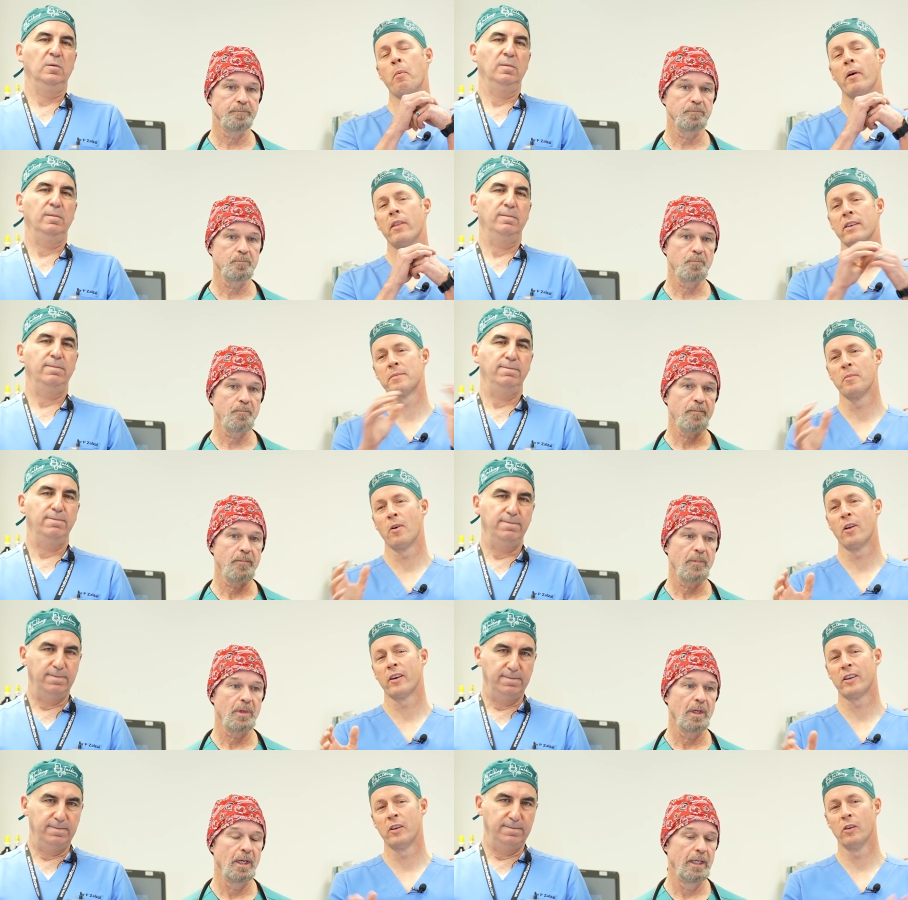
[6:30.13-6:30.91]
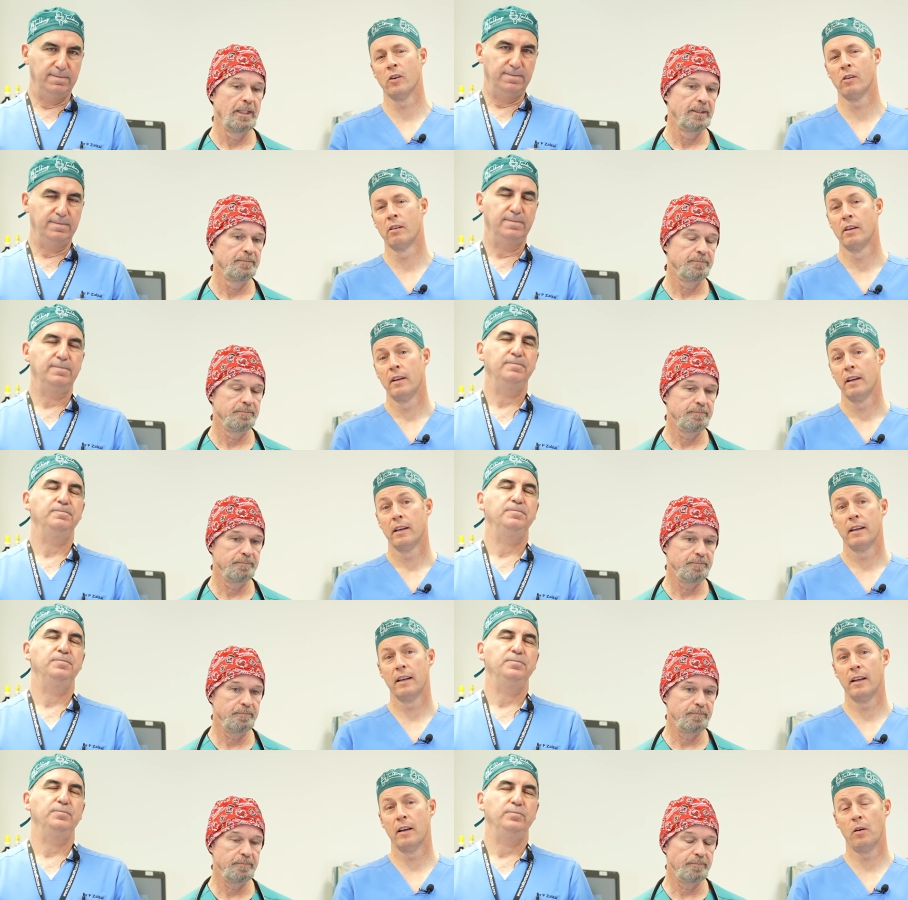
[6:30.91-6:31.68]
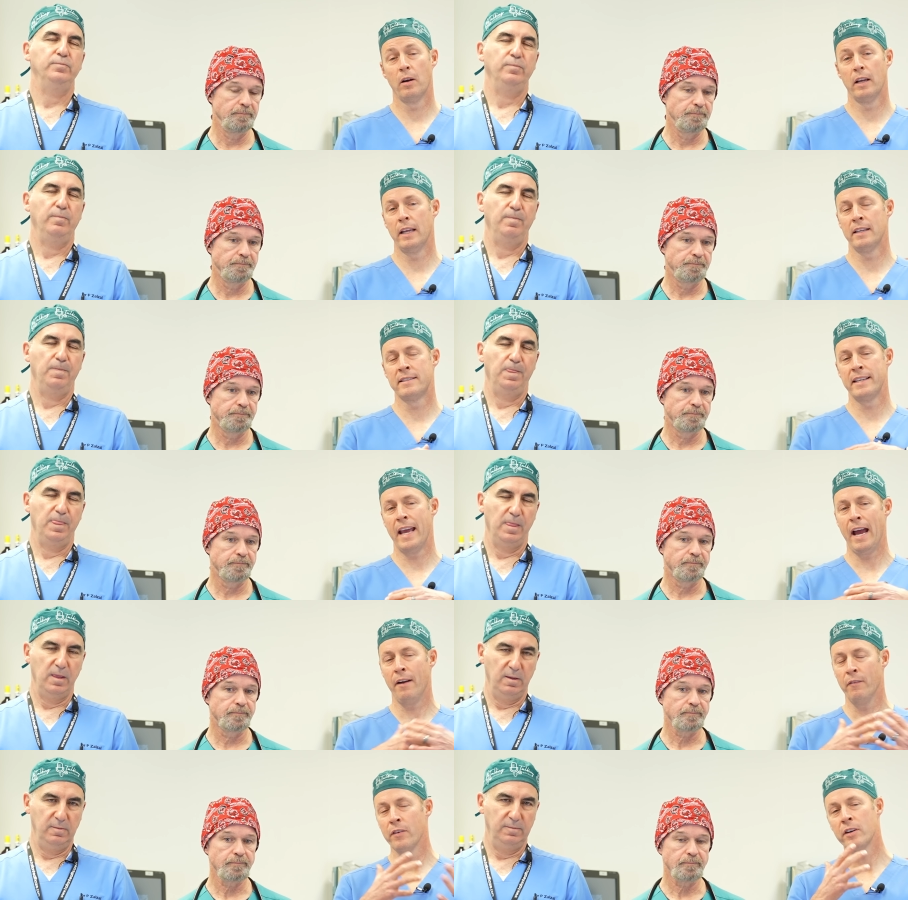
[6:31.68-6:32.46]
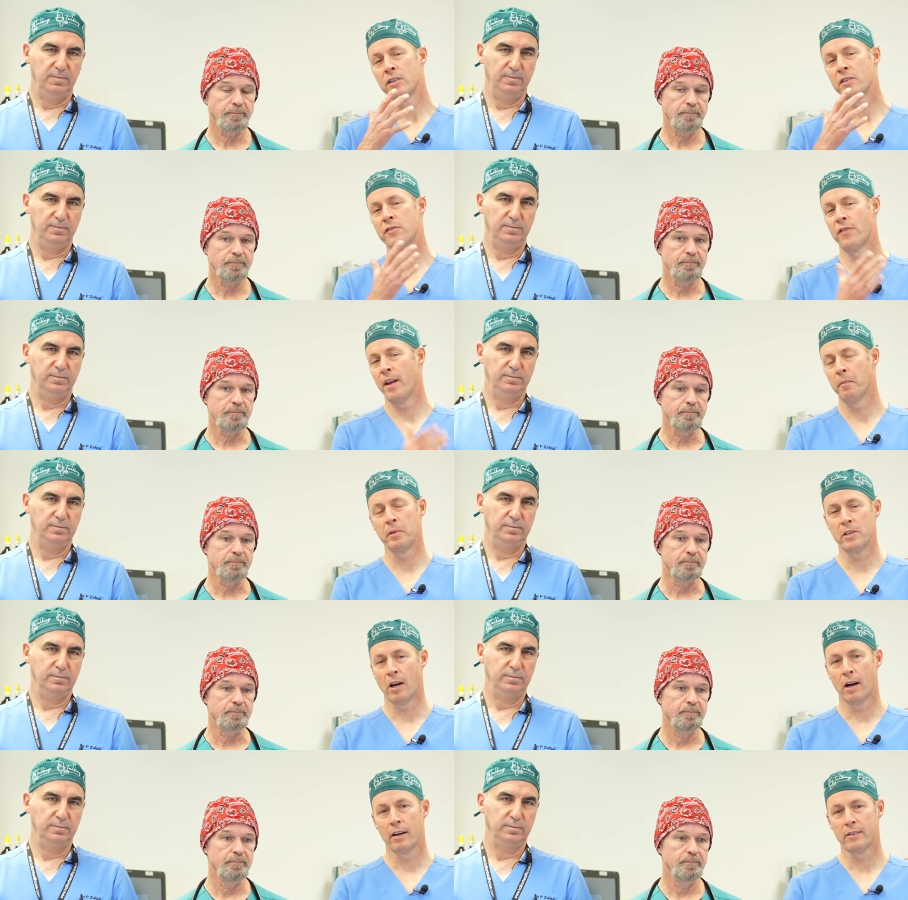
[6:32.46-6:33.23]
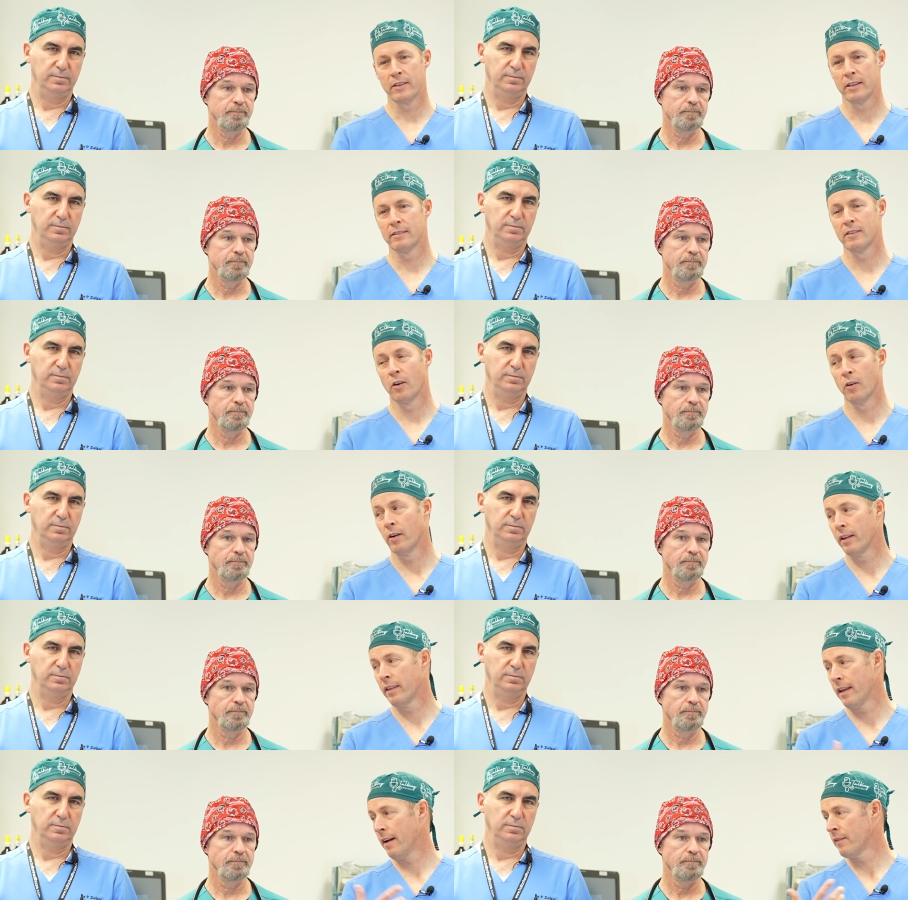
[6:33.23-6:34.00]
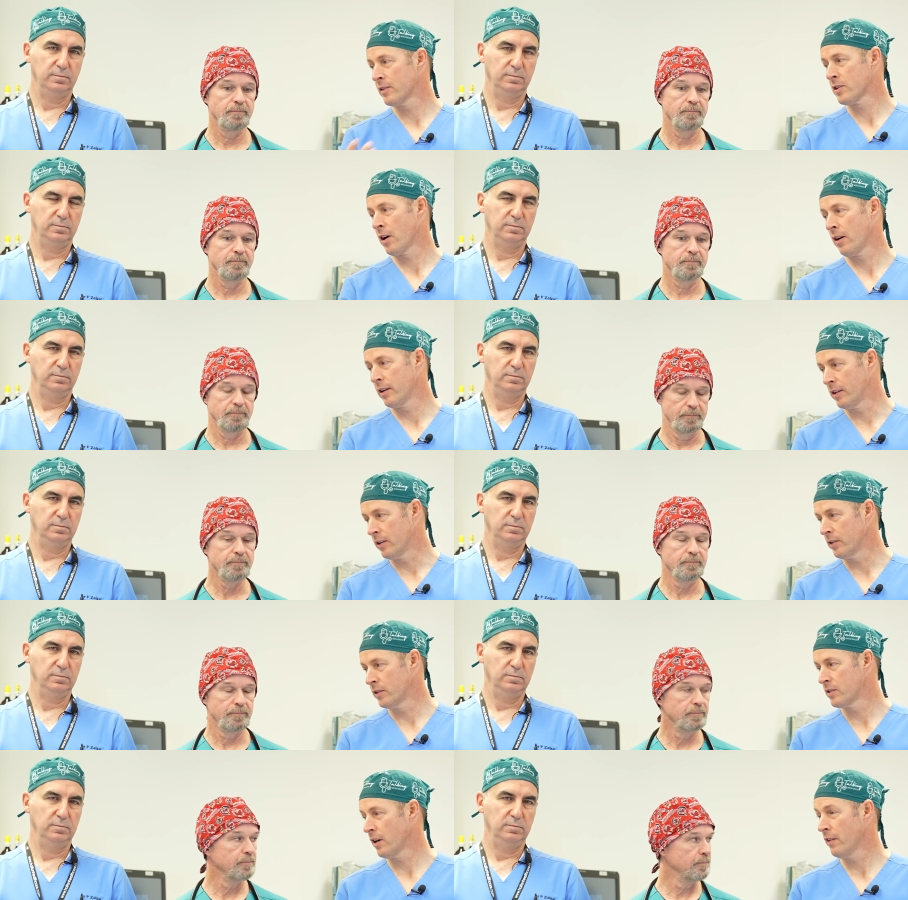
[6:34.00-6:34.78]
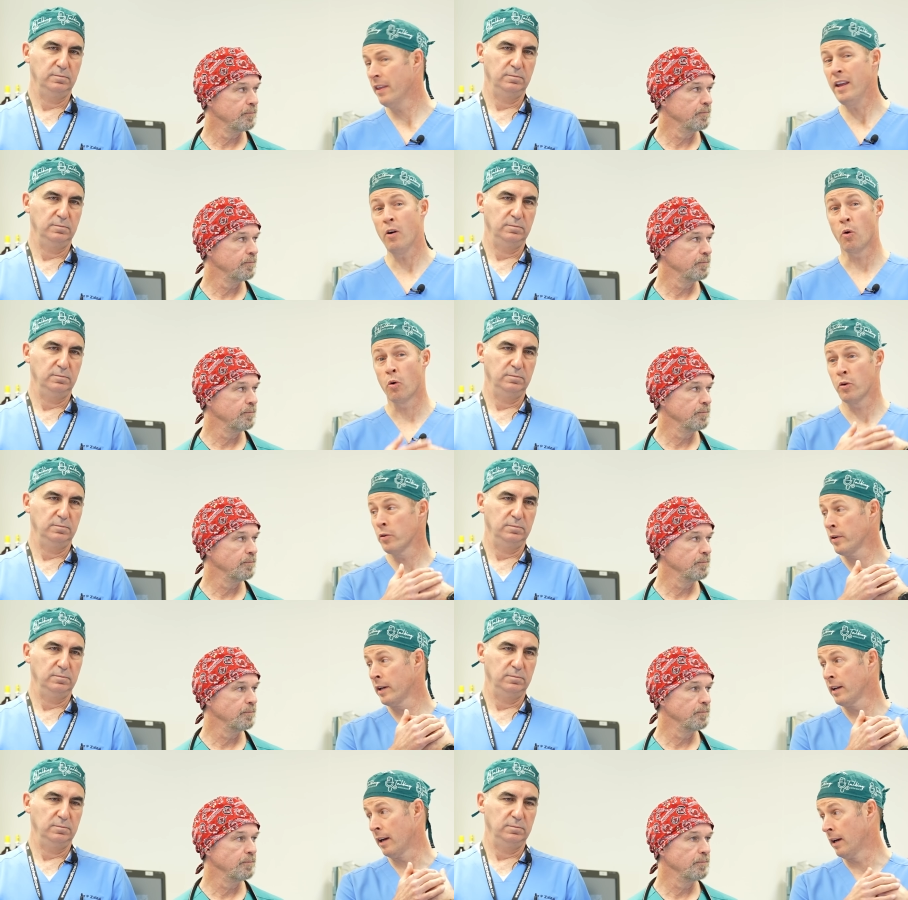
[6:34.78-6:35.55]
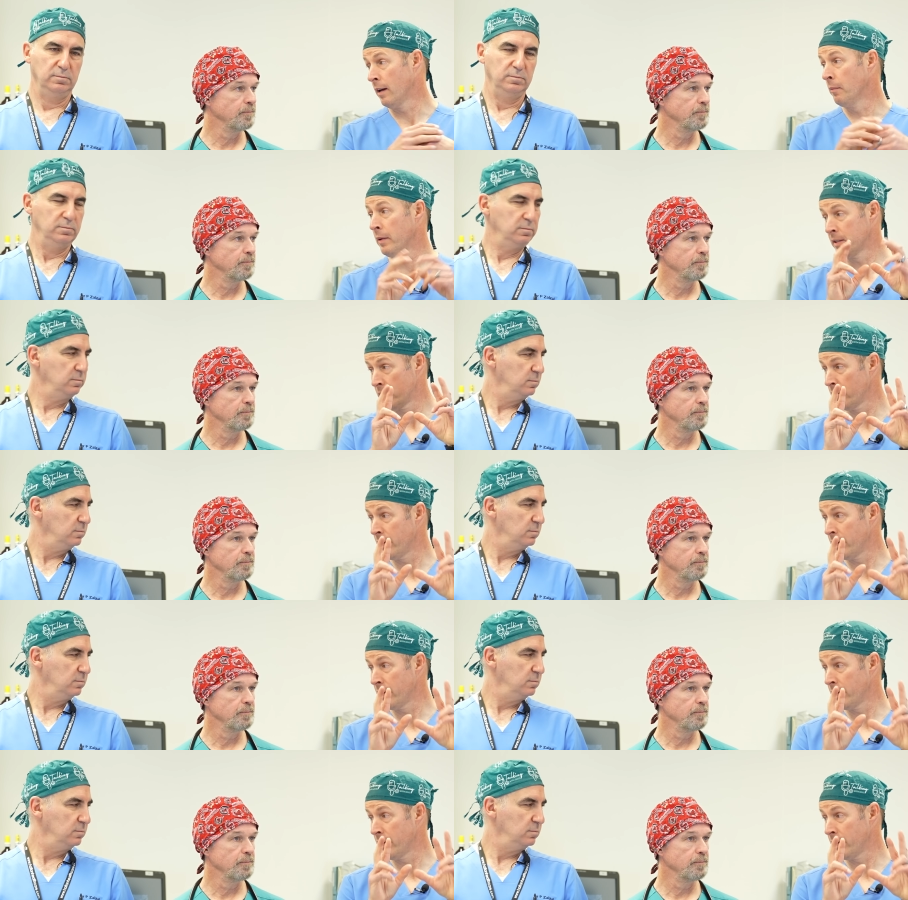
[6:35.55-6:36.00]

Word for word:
Speaker 1: about this molecule is the average family doctor or the average cardiologist are they ordering a, uh, is there